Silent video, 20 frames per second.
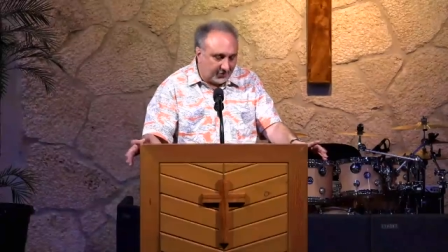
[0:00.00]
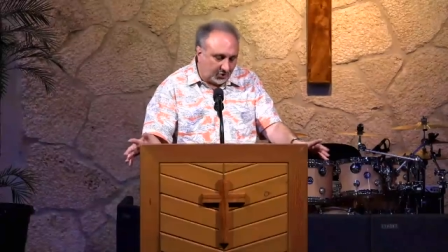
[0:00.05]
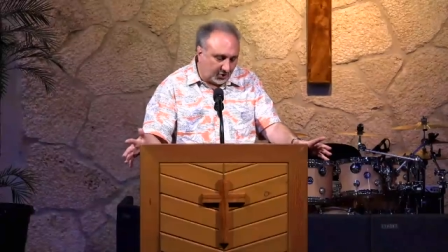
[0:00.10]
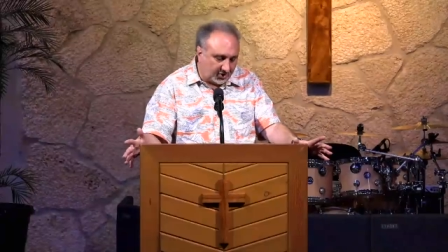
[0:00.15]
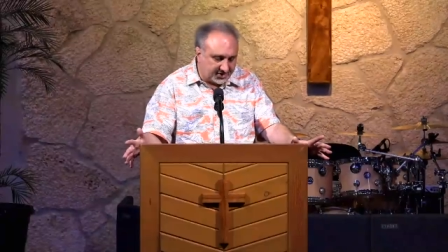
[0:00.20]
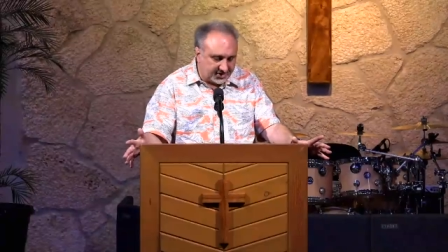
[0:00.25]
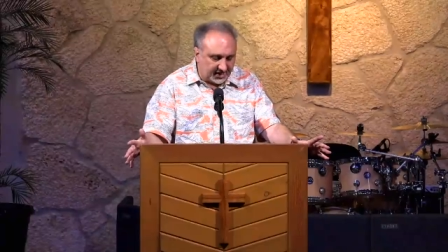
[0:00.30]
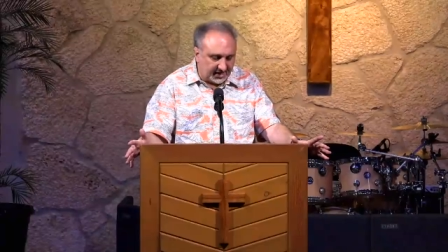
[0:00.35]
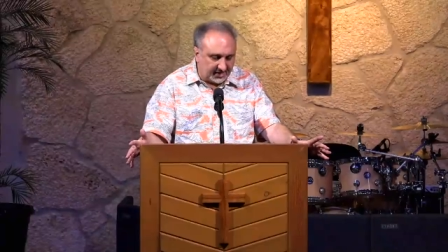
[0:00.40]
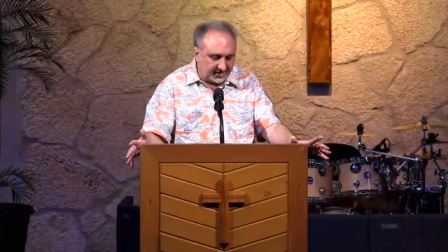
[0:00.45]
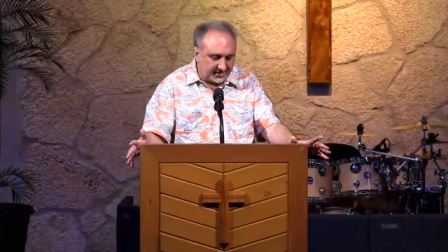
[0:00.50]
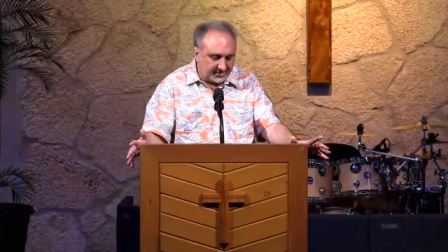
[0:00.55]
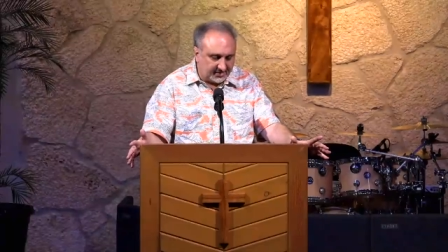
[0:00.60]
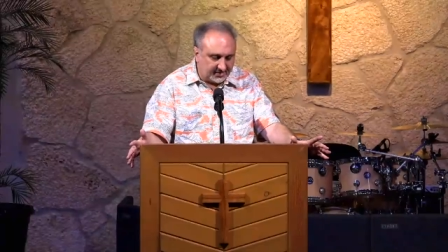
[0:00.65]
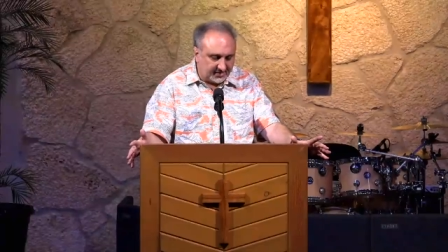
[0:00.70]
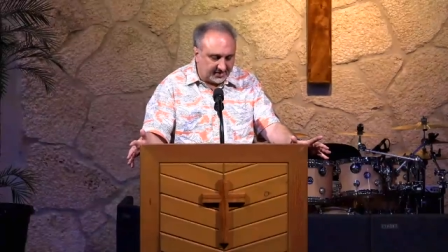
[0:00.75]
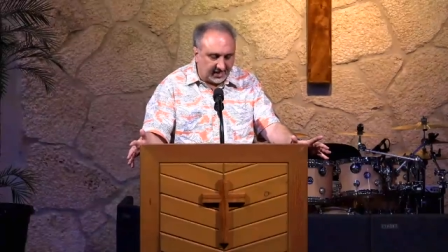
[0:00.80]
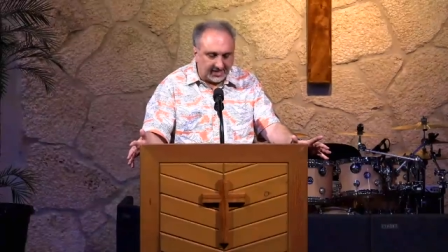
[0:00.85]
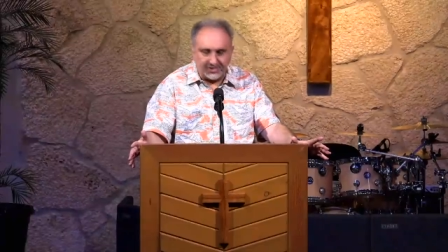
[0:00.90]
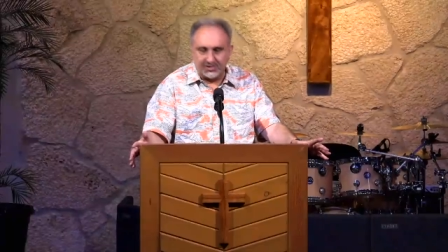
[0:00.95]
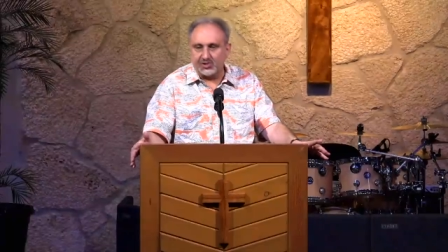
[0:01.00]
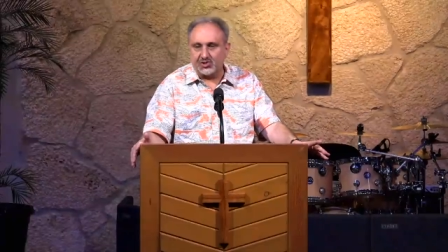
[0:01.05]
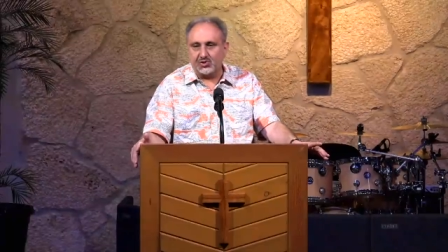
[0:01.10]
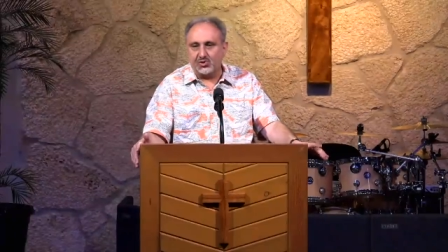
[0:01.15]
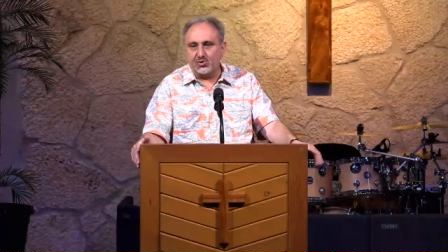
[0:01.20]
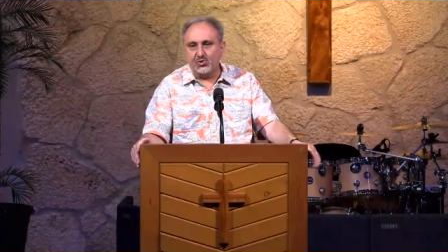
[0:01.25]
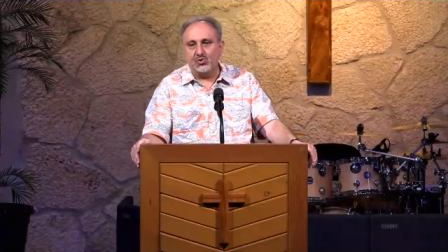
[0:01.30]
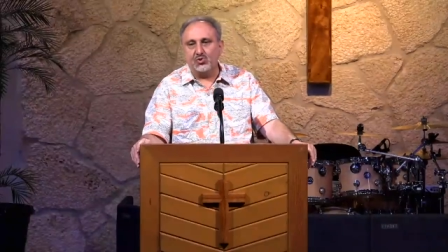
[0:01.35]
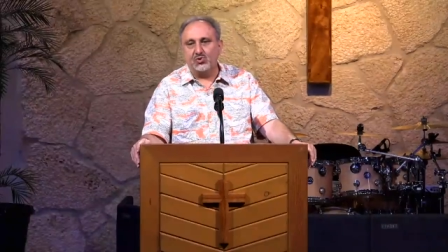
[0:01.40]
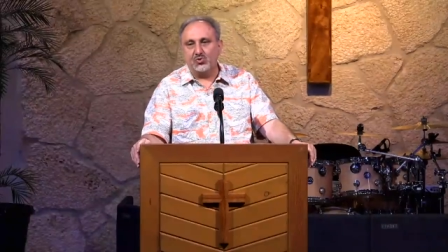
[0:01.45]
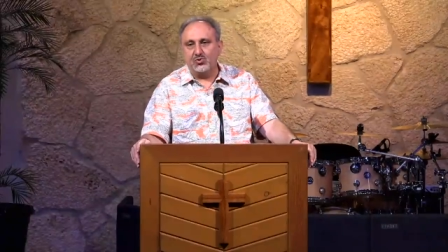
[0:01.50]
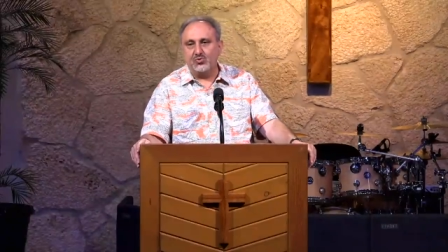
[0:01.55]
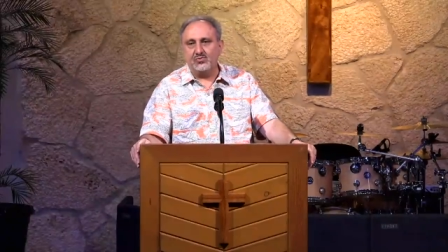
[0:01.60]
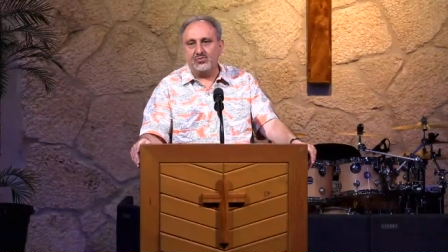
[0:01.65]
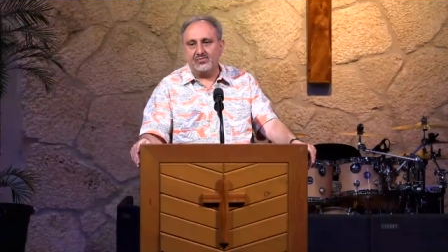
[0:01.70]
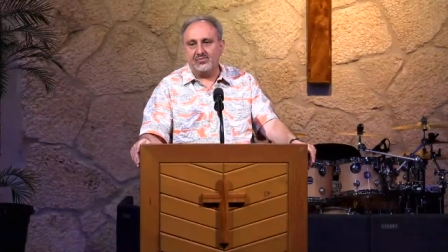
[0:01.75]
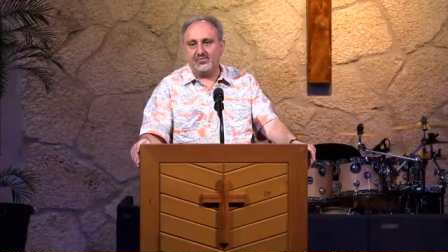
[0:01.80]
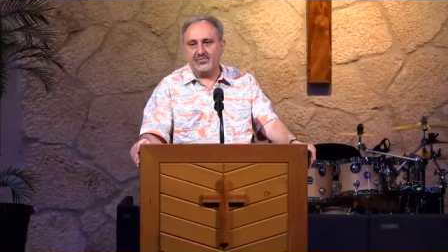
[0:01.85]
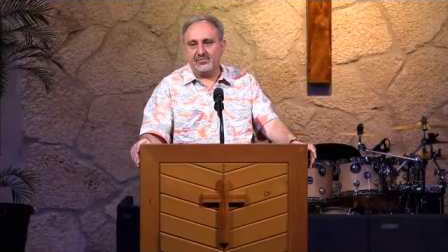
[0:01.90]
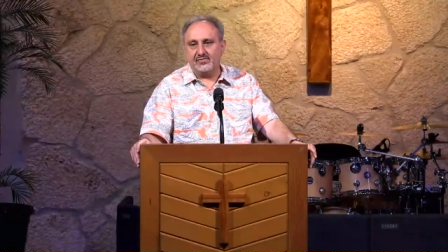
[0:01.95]
Of course, that, that's
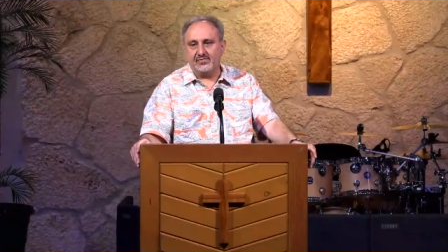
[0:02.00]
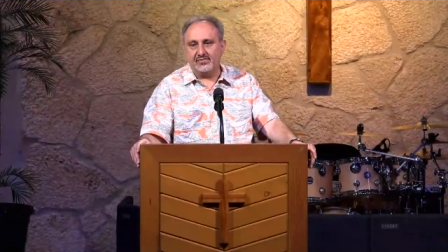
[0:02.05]
true.